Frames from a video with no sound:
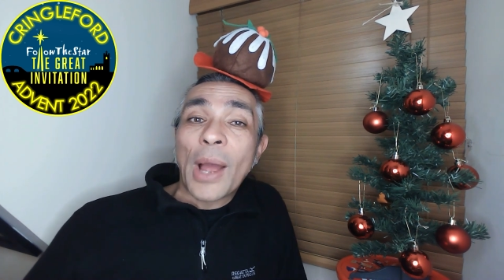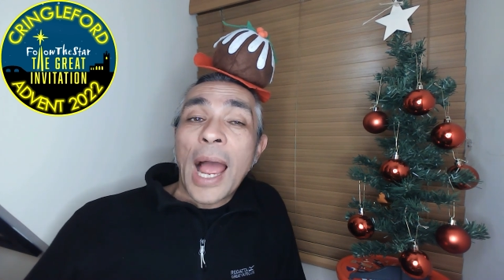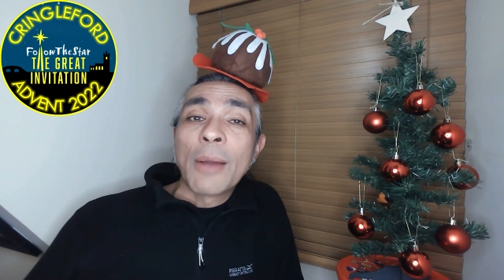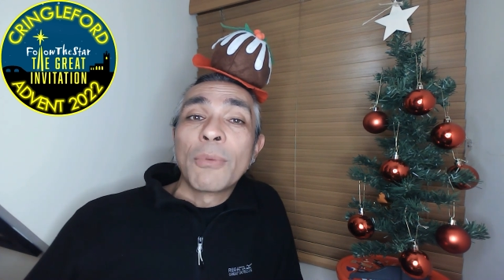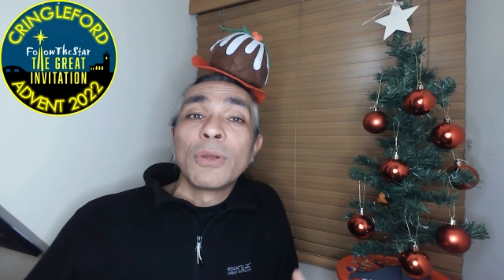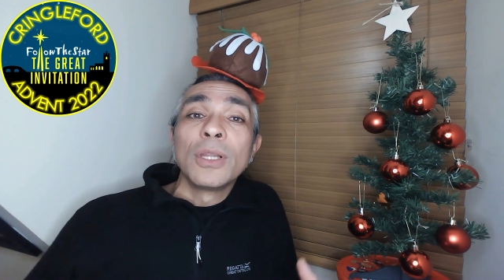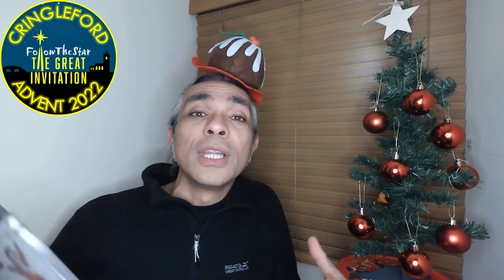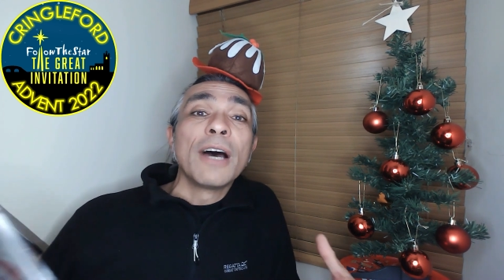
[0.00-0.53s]
I
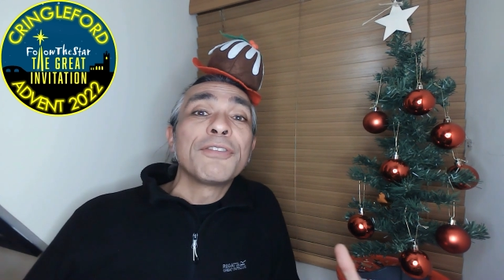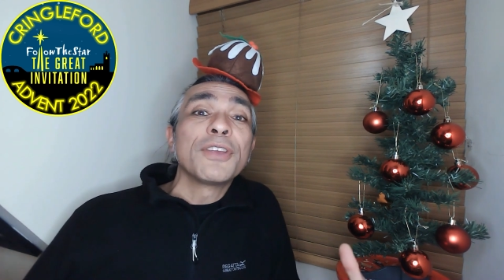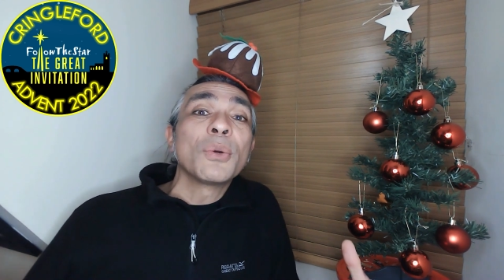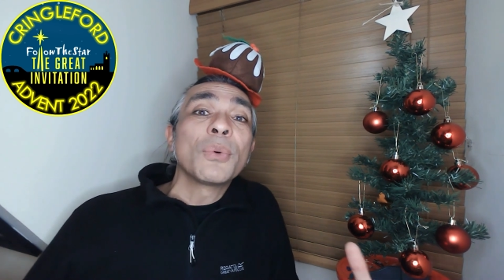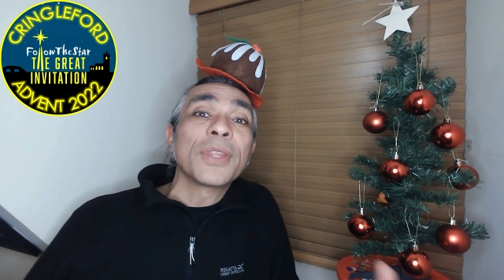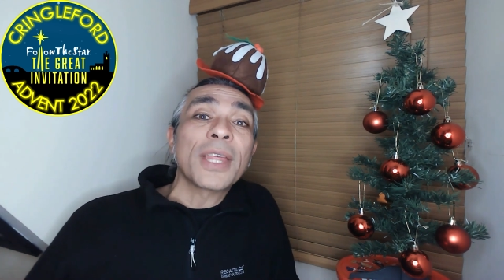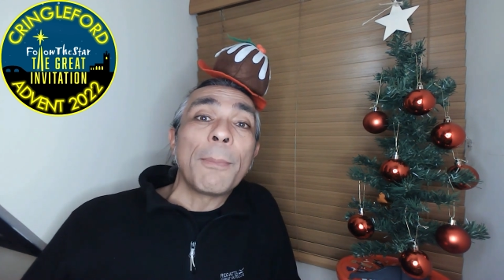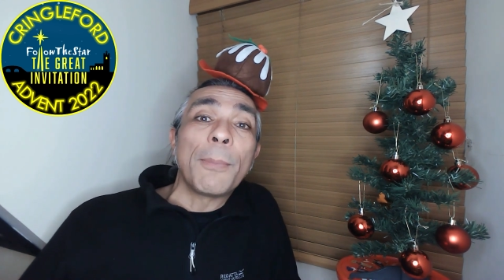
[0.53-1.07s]
will love you
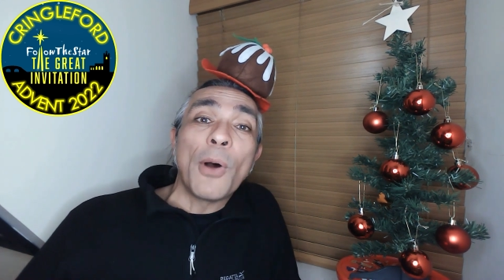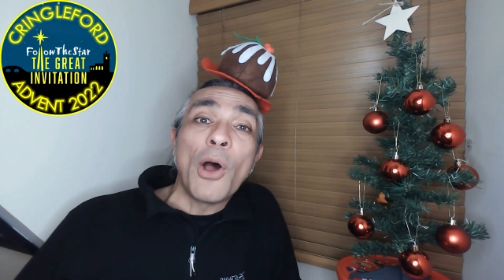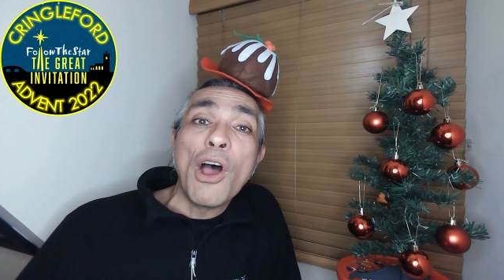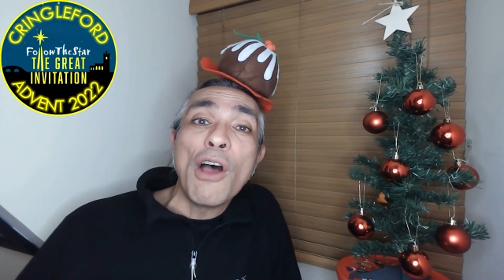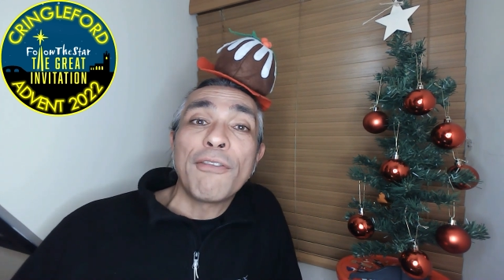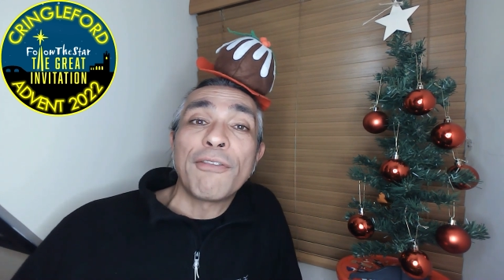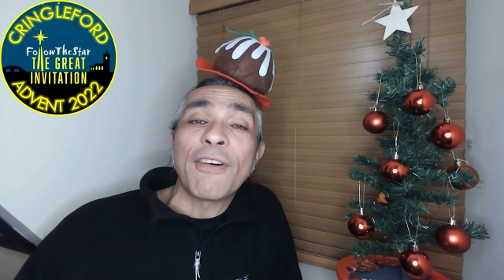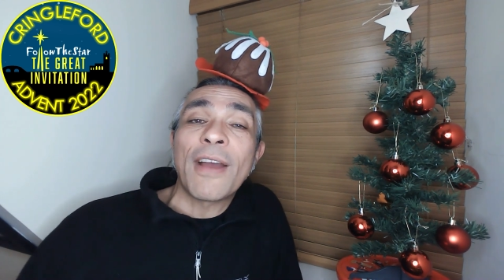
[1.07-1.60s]
with a
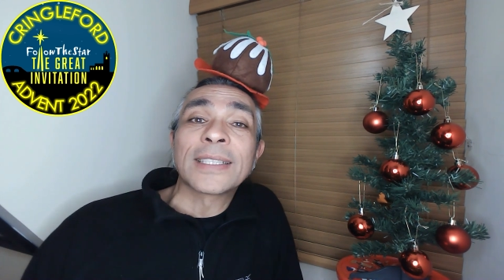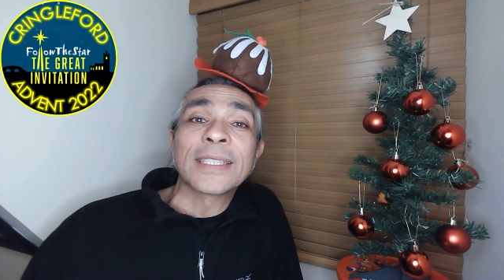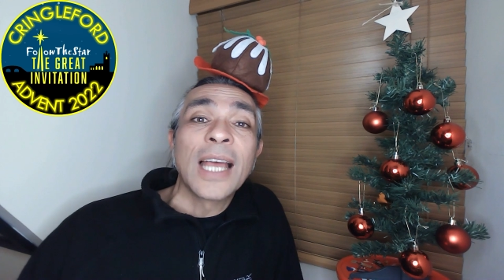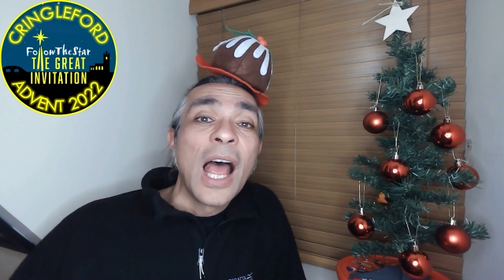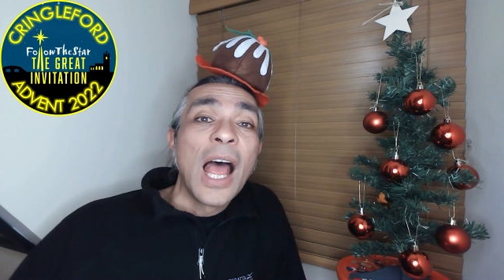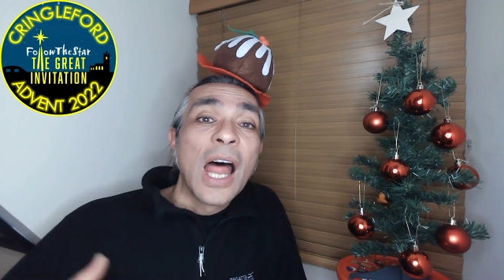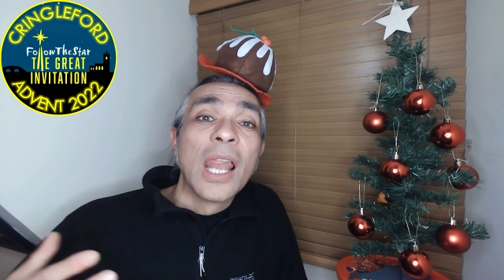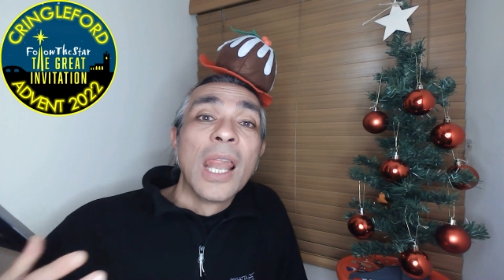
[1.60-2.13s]
perfect
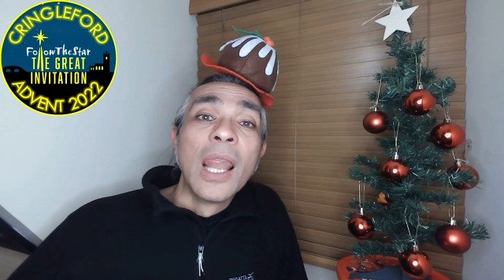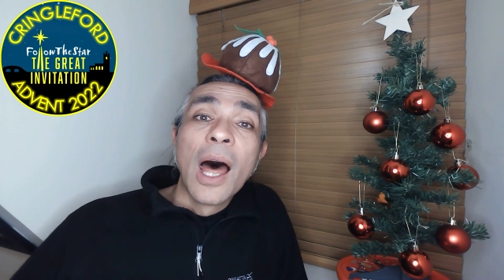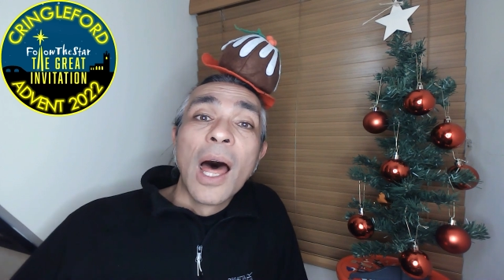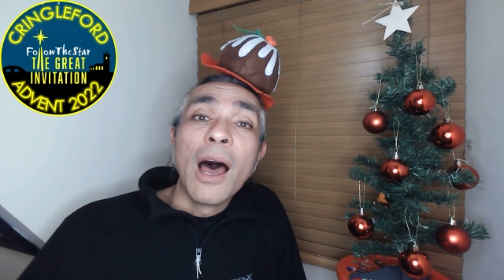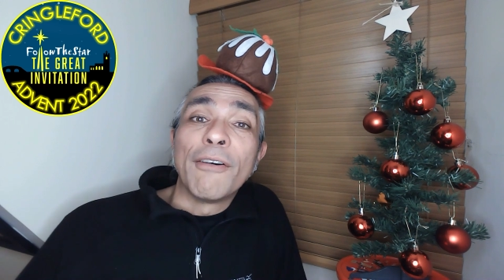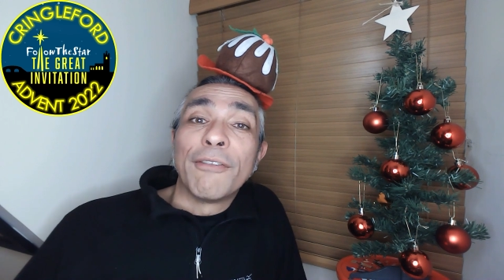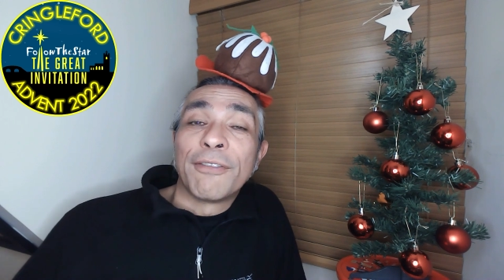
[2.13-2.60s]
love.